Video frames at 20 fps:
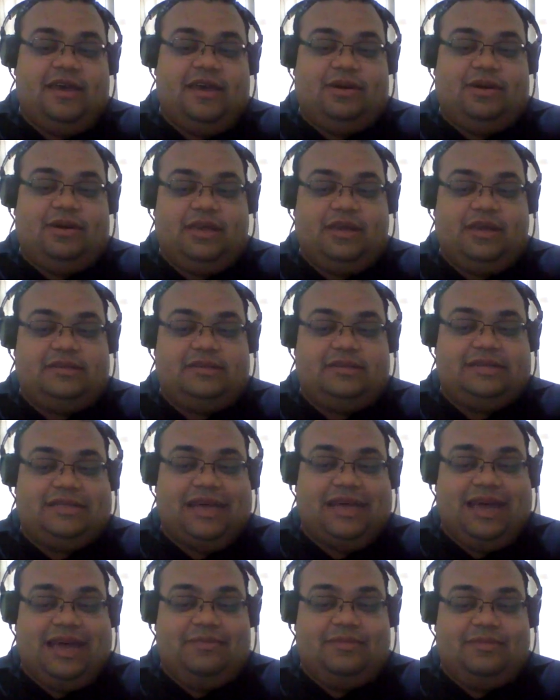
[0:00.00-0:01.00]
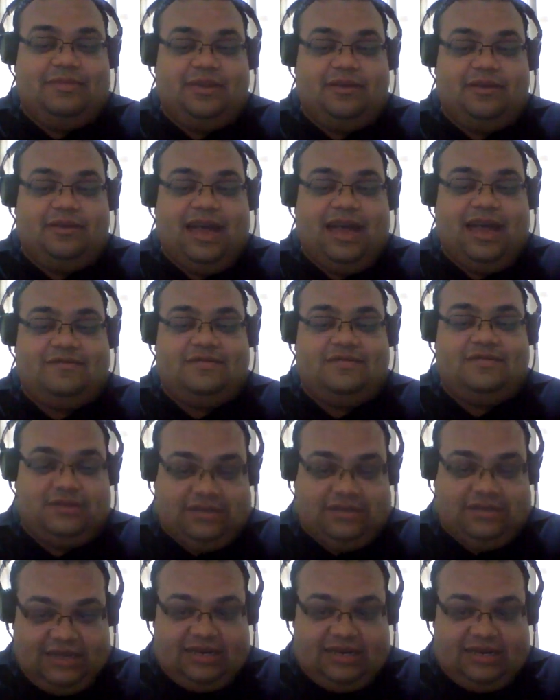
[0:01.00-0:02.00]
But use the time you have to
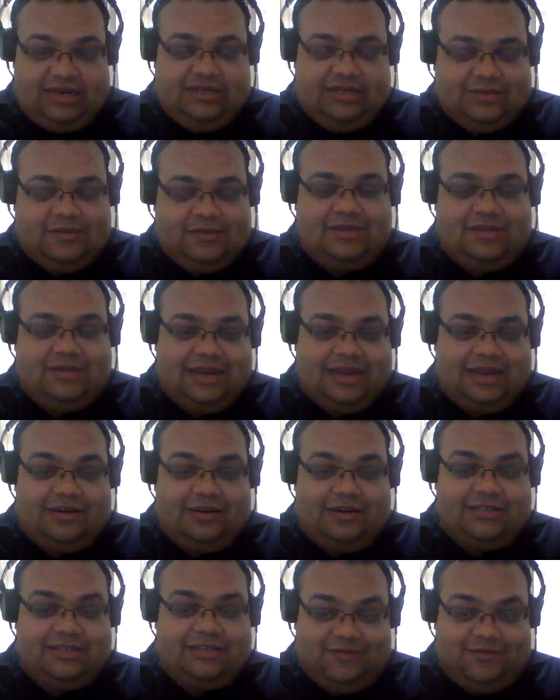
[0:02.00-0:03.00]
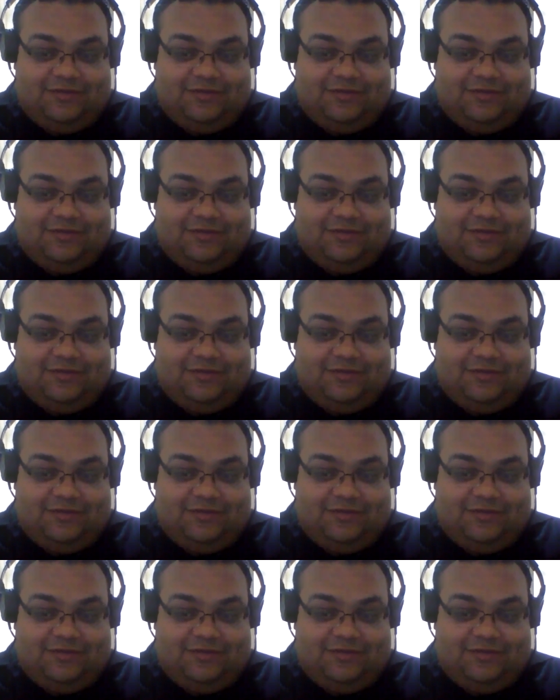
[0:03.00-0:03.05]
study these cool technologies.